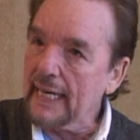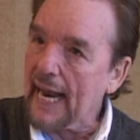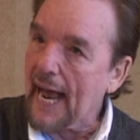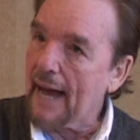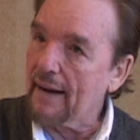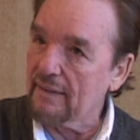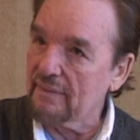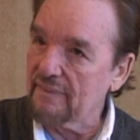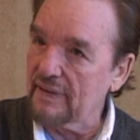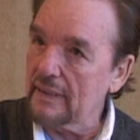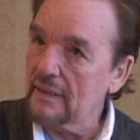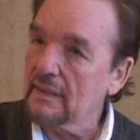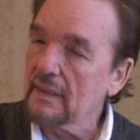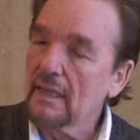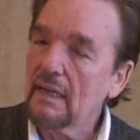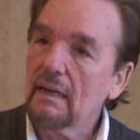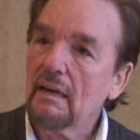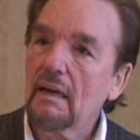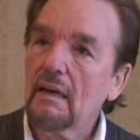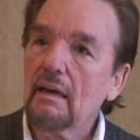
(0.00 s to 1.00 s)
out of it.
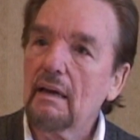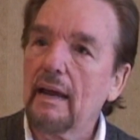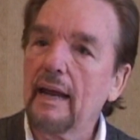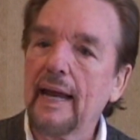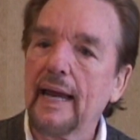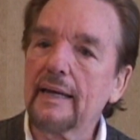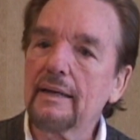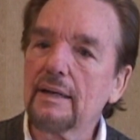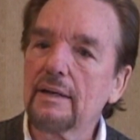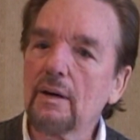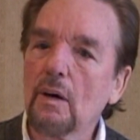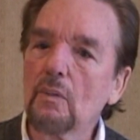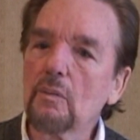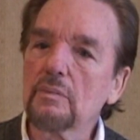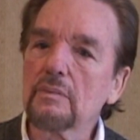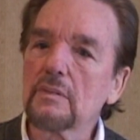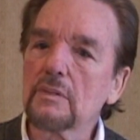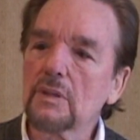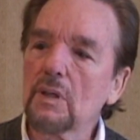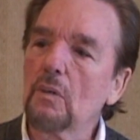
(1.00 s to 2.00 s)
And
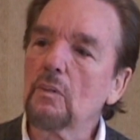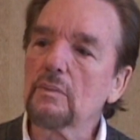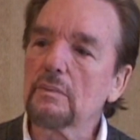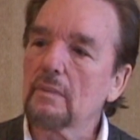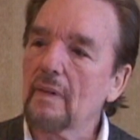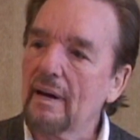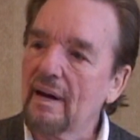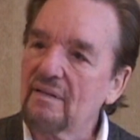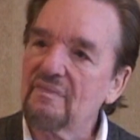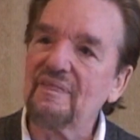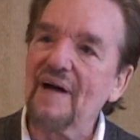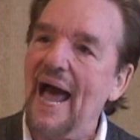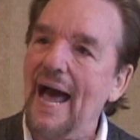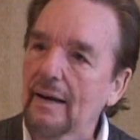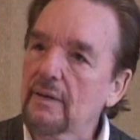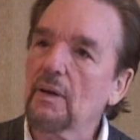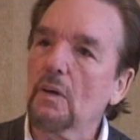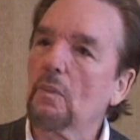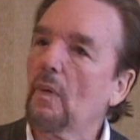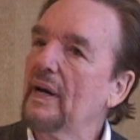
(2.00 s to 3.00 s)
don't
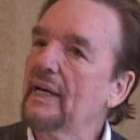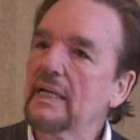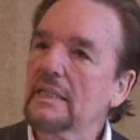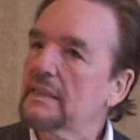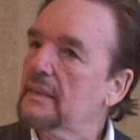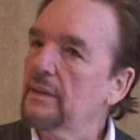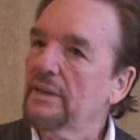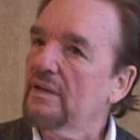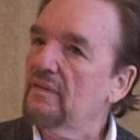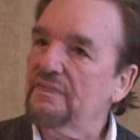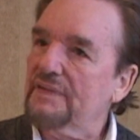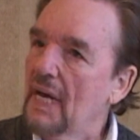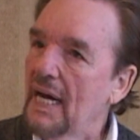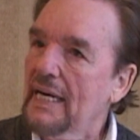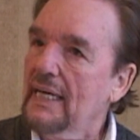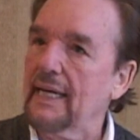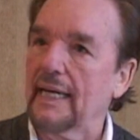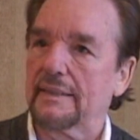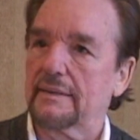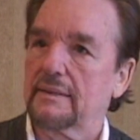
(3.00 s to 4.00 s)
evaluate it till you've
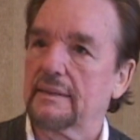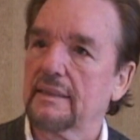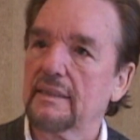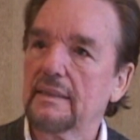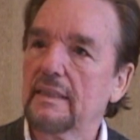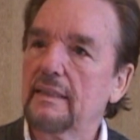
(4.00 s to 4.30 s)
done it.